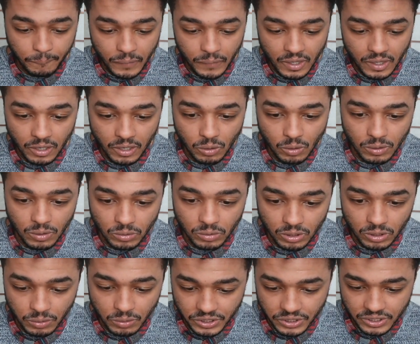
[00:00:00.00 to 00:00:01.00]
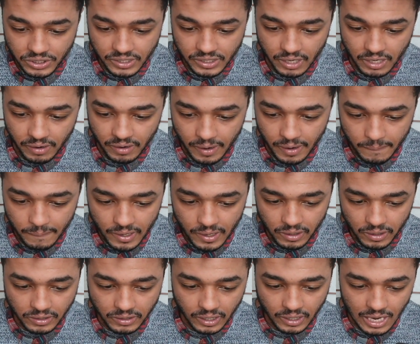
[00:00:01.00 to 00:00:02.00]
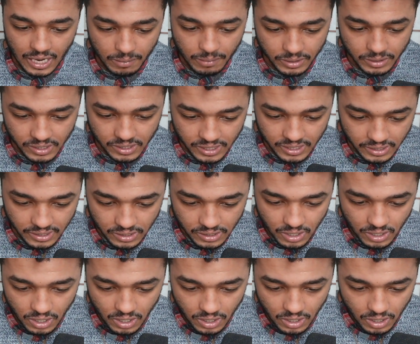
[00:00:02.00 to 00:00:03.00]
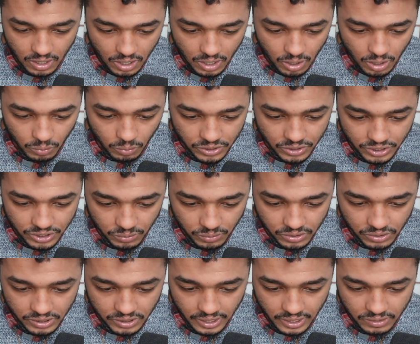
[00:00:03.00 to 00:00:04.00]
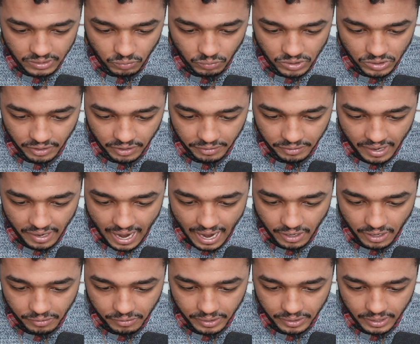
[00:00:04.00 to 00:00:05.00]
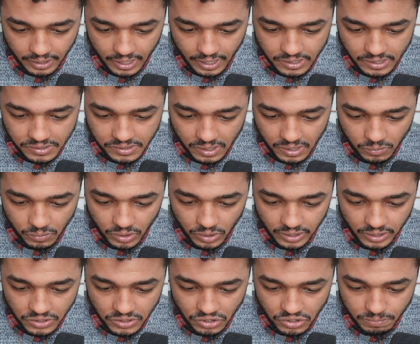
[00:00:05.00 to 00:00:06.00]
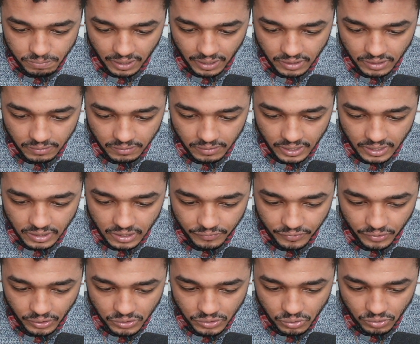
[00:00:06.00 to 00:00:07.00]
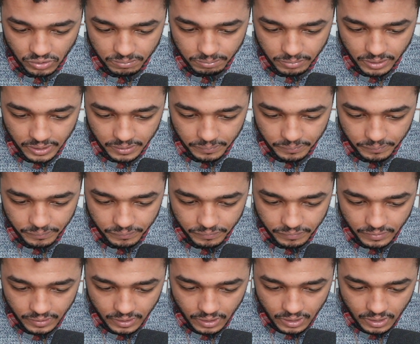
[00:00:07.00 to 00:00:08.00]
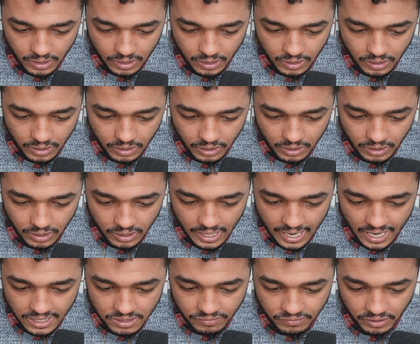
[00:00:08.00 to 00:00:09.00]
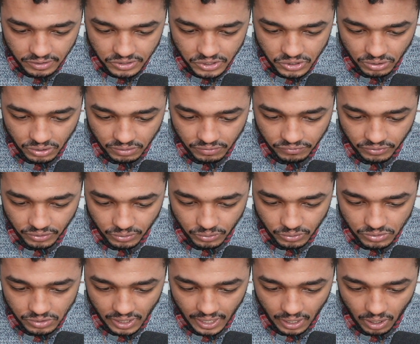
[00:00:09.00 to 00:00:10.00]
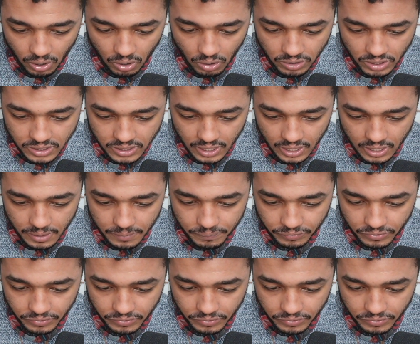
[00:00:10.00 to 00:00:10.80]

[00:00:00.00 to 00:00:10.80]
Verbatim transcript: Look what look what she said, right? Look at the comments. It says what she was saying was very accurate and somewhat introspective and difficult to admit. He has a very short fuse, like all the time.